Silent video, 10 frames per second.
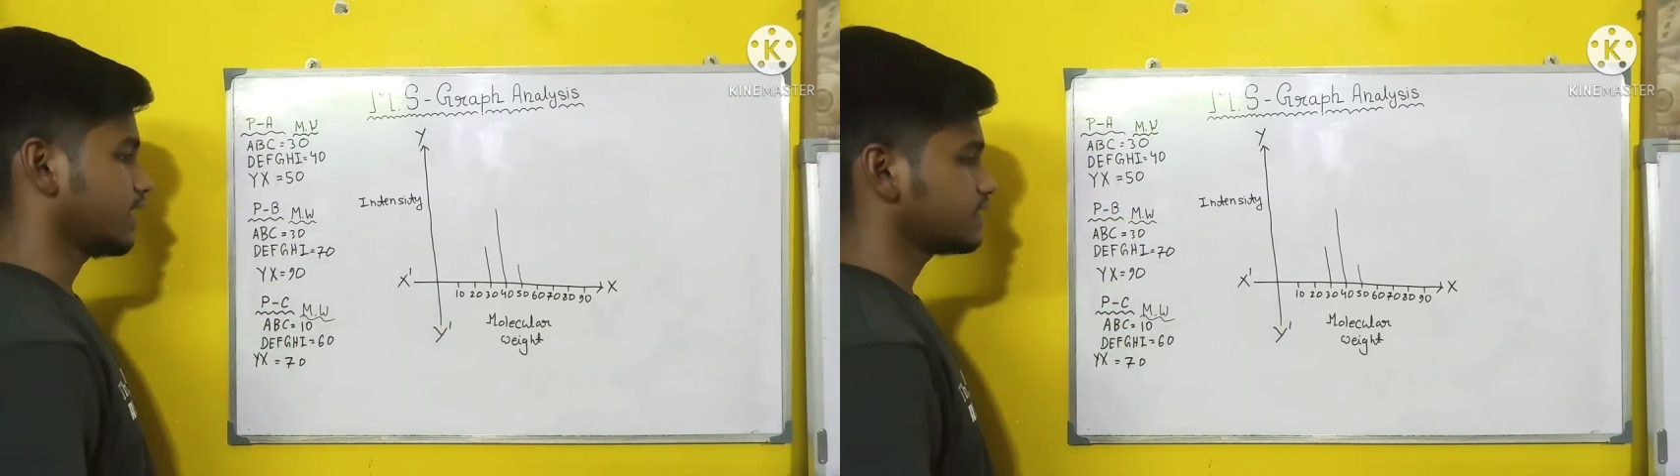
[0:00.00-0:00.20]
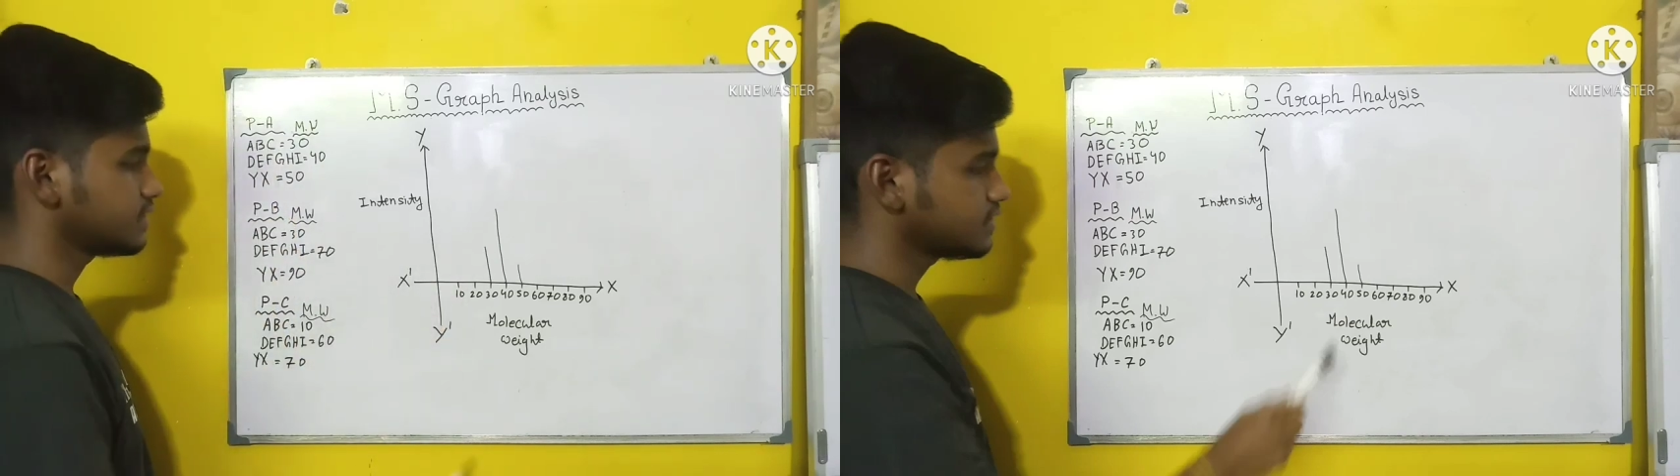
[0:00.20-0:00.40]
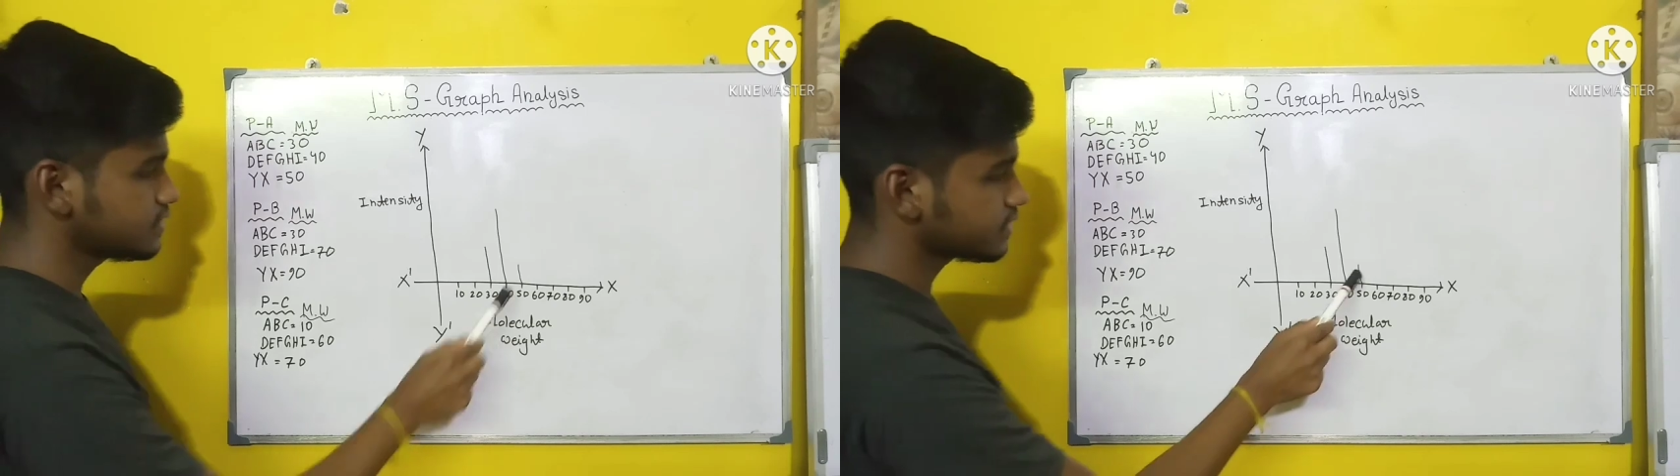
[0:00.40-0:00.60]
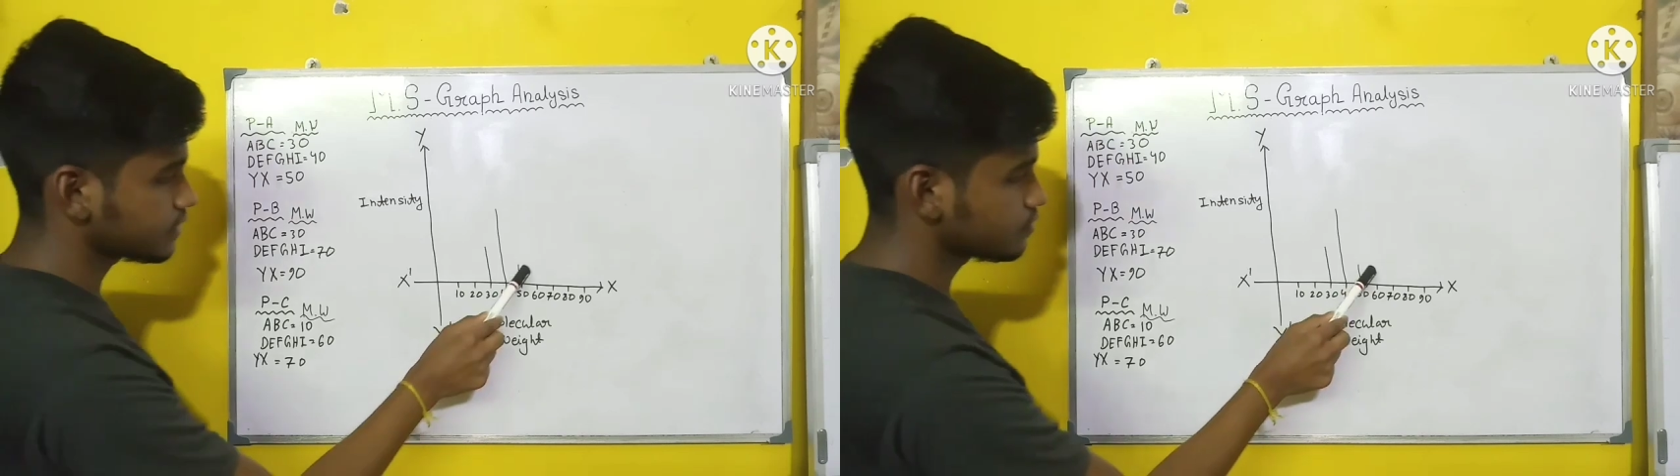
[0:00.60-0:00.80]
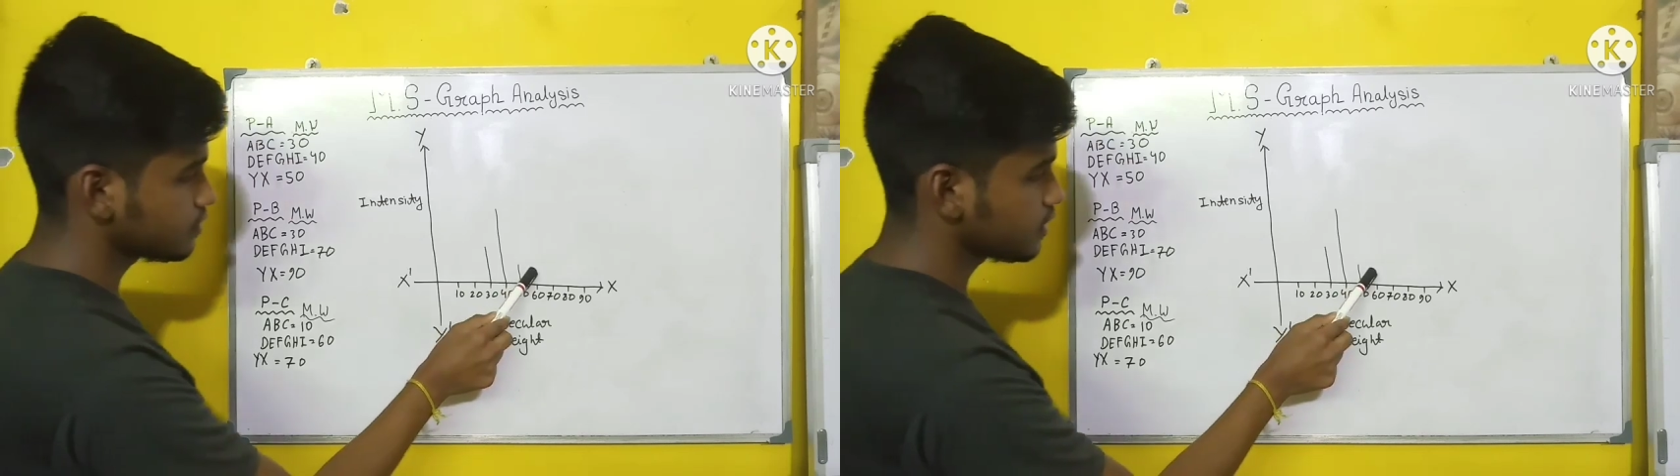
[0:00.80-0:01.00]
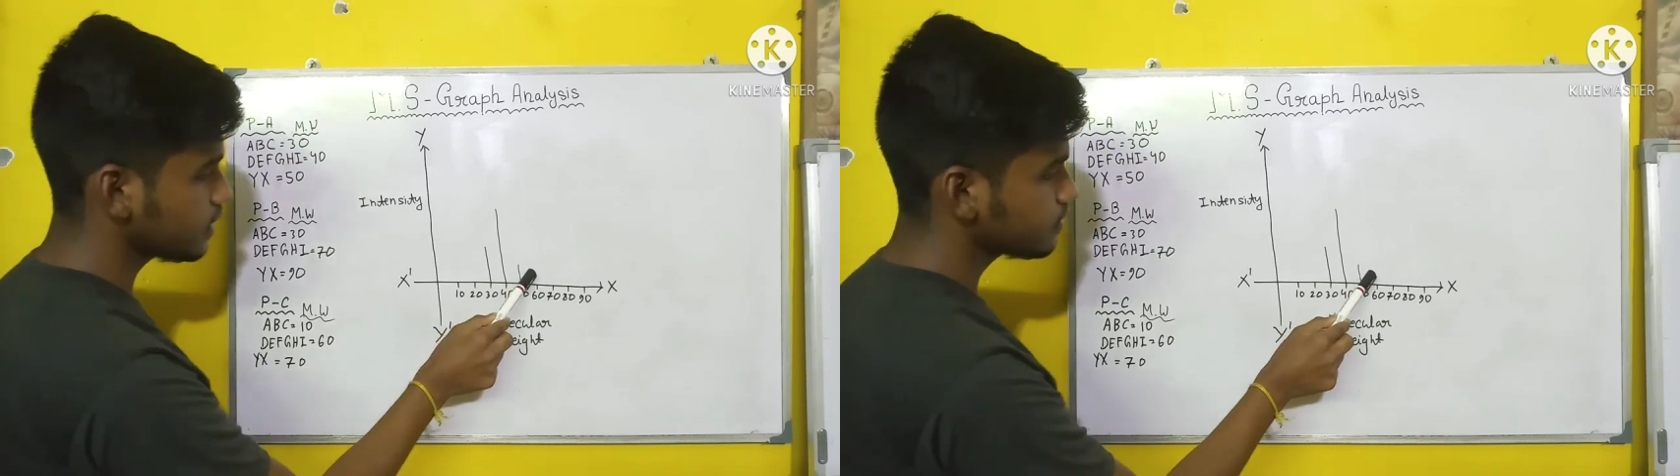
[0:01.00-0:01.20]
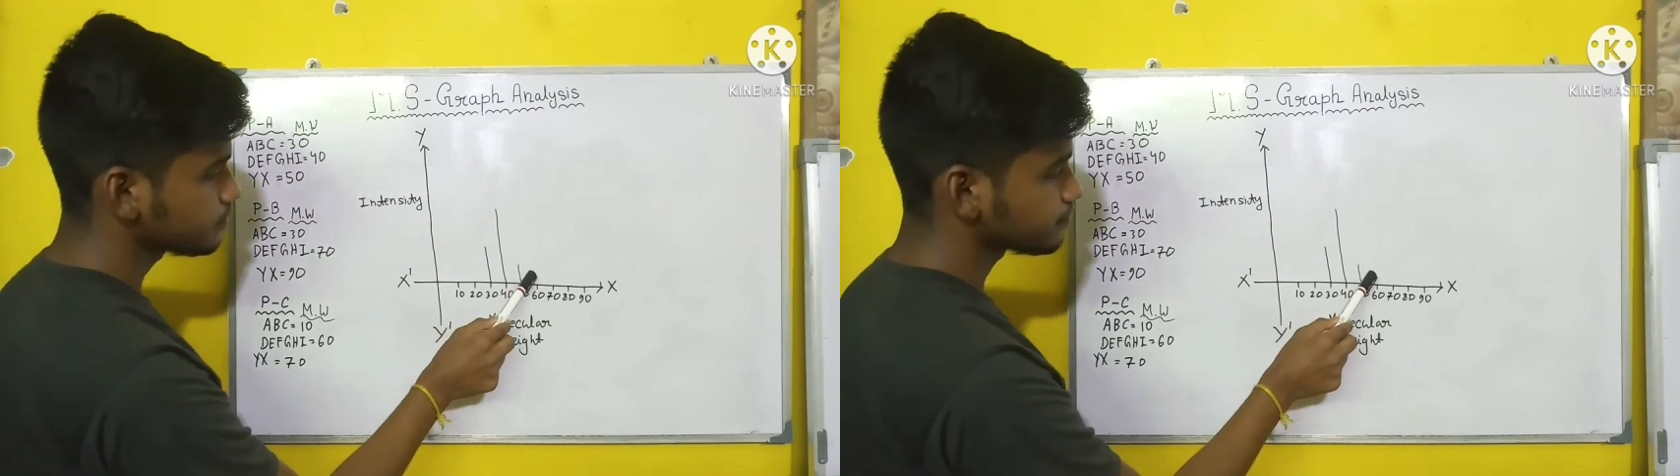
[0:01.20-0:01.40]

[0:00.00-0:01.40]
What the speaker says: and it is actually the